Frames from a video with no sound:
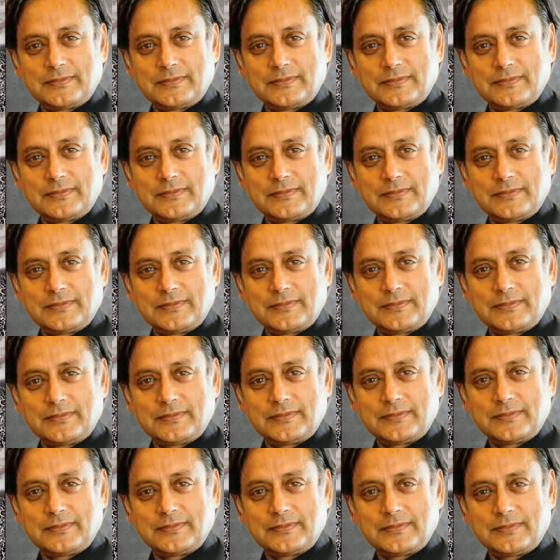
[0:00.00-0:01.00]

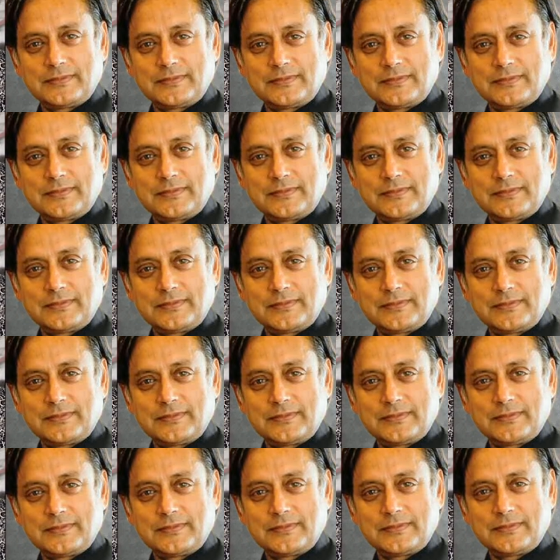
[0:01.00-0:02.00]

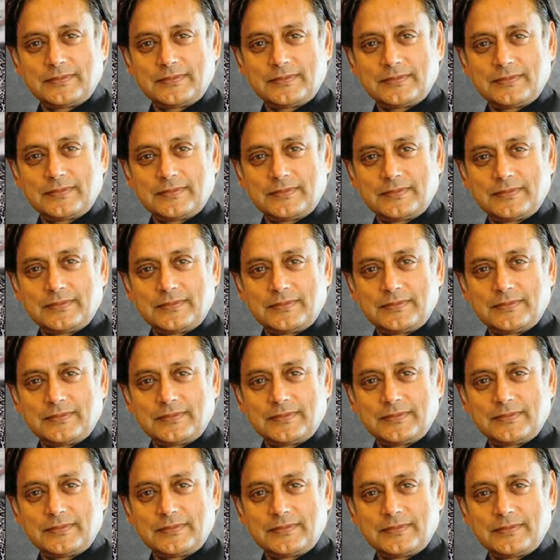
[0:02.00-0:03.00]

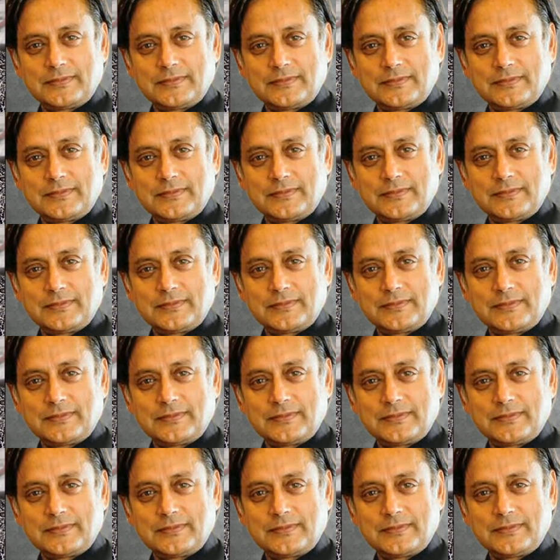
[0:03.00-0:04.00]

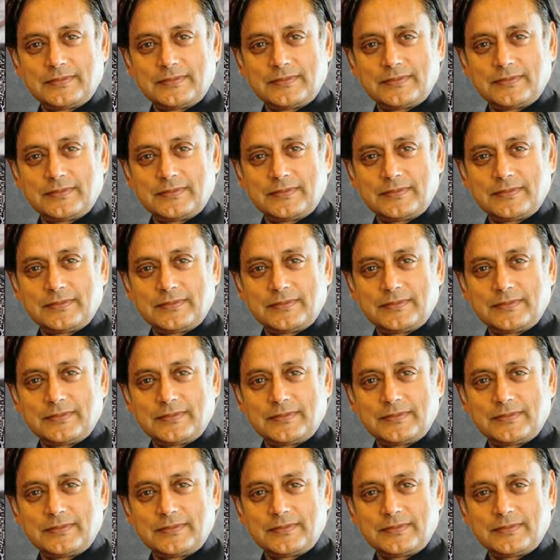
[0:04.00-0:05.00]

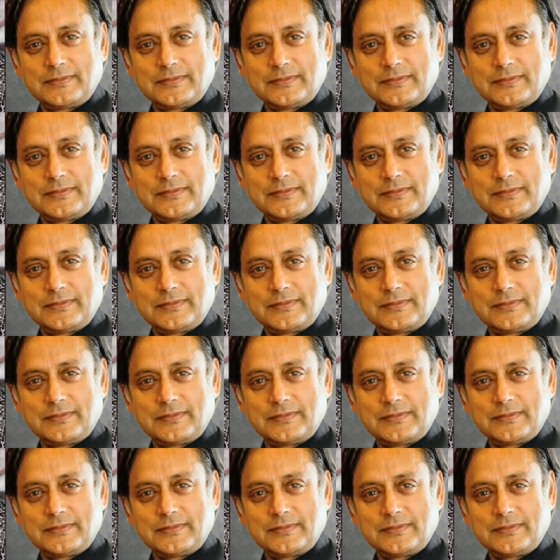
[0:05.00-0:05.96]
(not speaking)